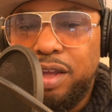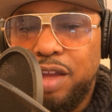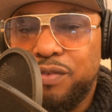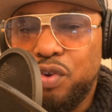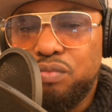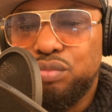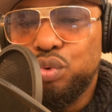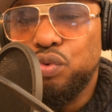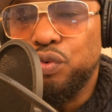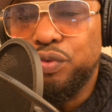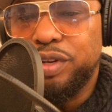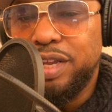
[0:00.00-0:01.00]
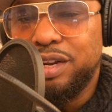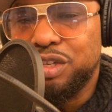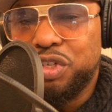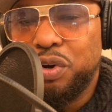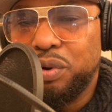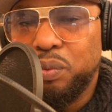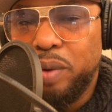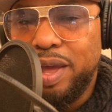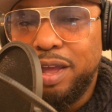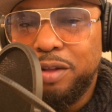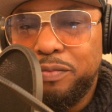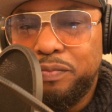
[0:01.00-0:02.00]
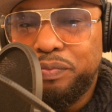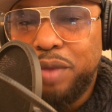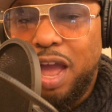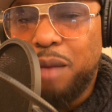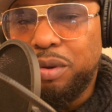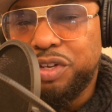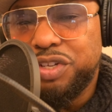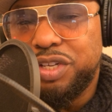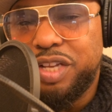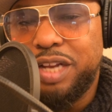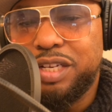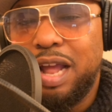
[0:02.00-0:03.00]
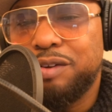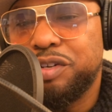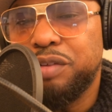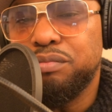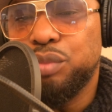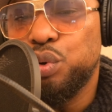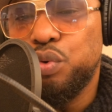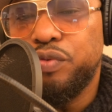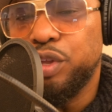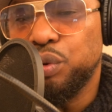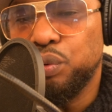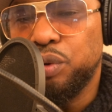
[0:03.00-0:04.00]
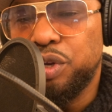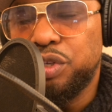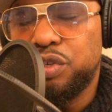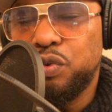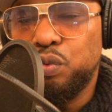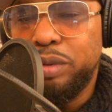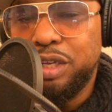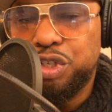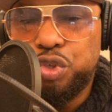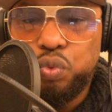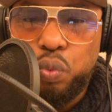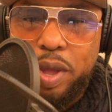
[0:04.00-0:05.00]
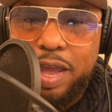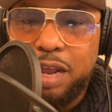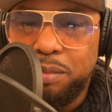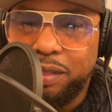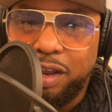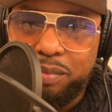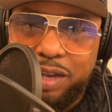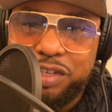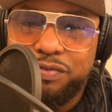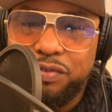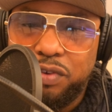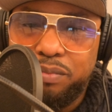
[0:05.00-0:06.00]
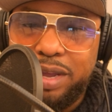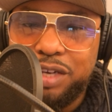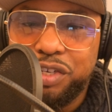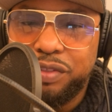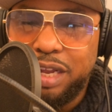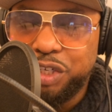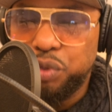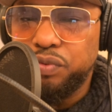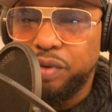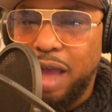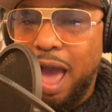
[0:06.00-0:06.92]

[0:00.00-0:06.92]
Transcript: If you're moved in a certain way, how much does it take to actually move you to be swayed by that piece of information that you've